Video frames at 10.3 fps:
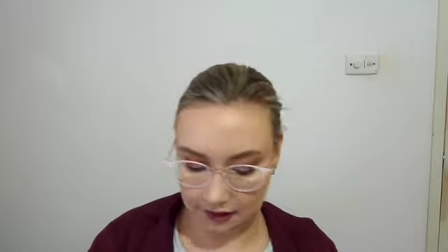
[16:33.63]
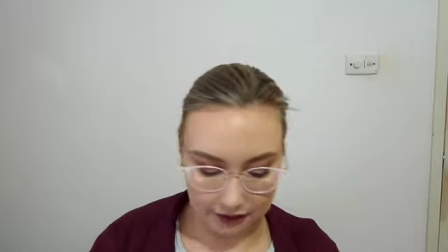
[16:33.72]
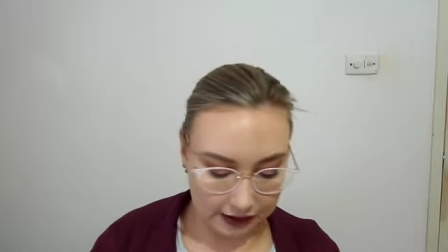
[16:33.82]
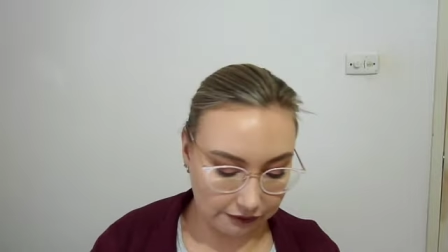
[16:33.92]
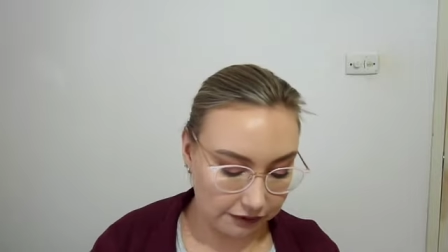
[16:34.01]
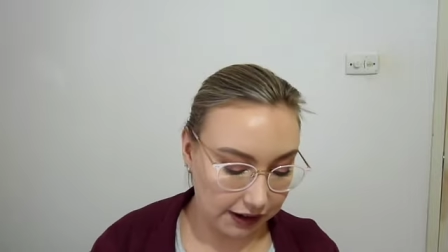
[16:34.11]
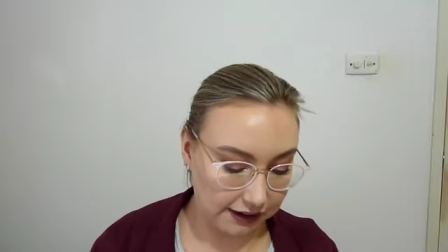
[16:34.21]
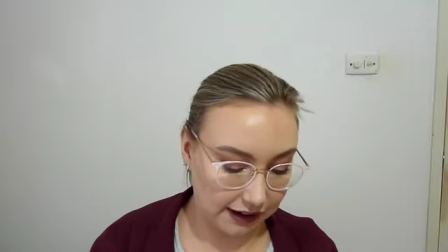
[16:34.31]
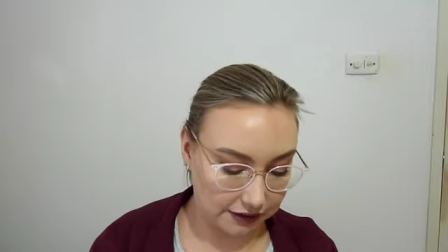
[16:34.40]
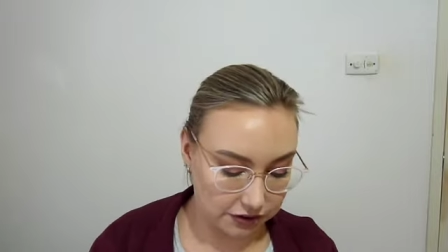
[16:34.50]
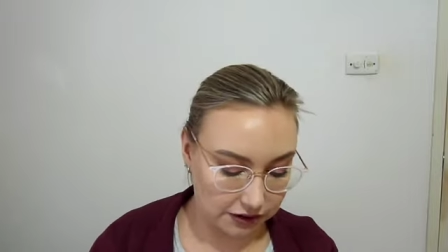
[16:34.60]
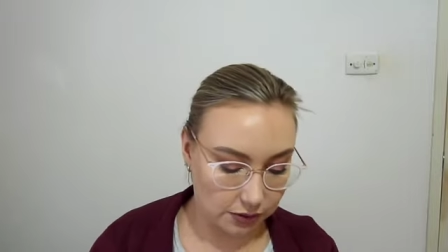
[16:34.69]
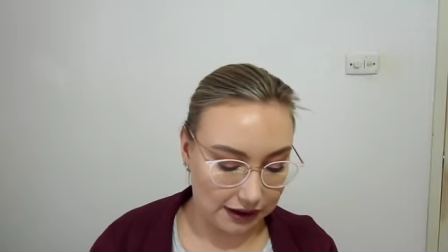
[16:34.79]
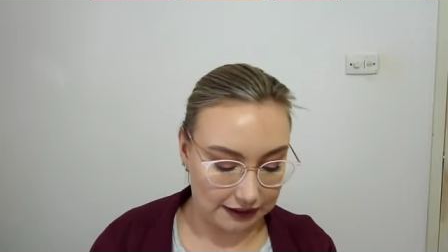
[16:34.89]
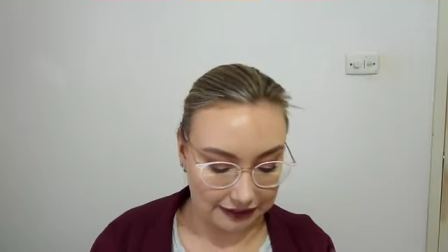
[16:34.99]
I really actually
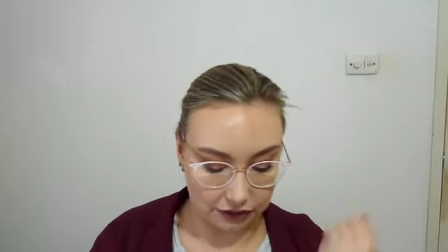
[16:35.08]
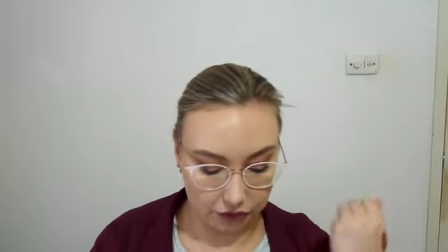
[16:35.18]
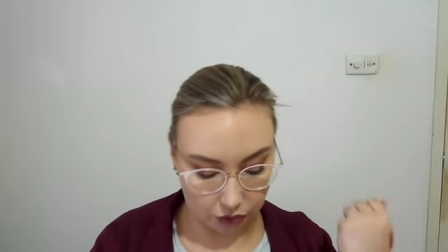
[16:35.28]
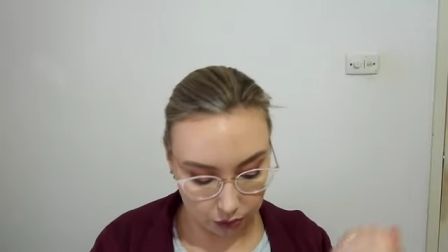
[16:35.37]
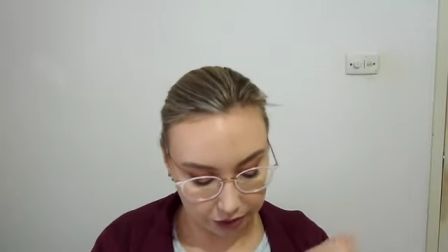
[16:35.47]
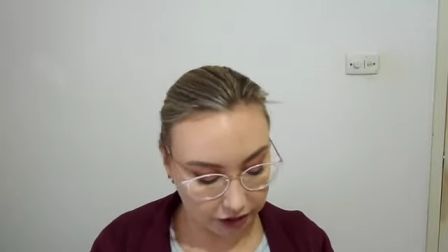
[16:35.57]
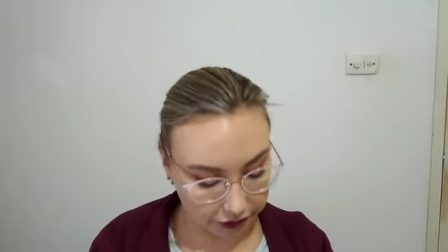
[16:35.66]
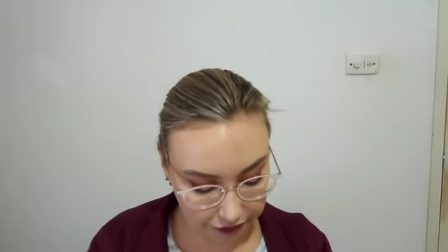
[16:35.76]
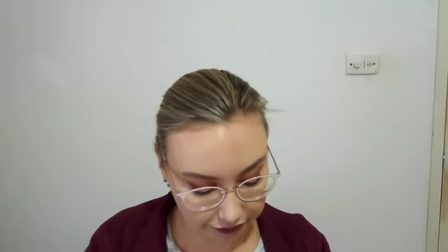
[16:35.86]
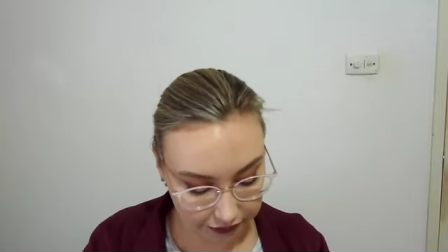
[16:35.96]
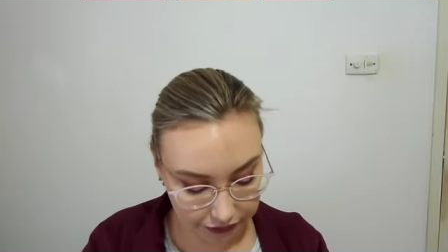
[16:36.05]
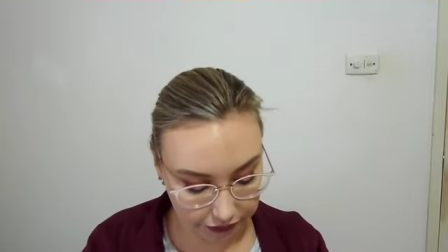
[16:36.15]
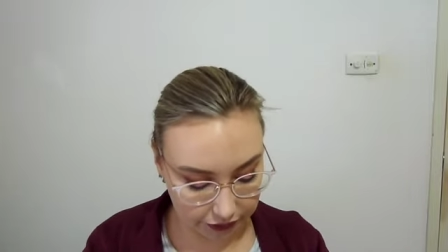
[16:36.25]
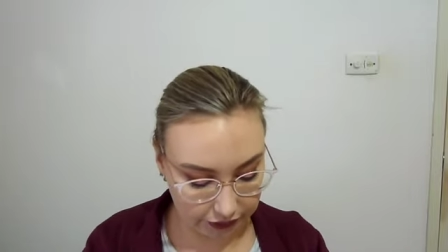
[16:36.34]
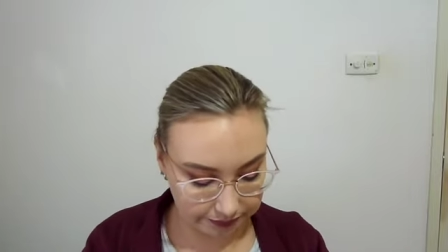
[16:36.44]
quite like the formula of this
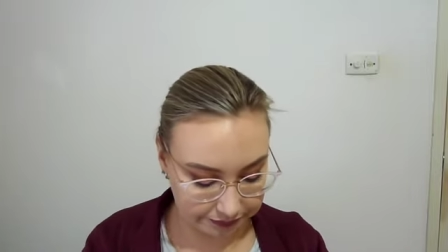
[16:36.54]
though.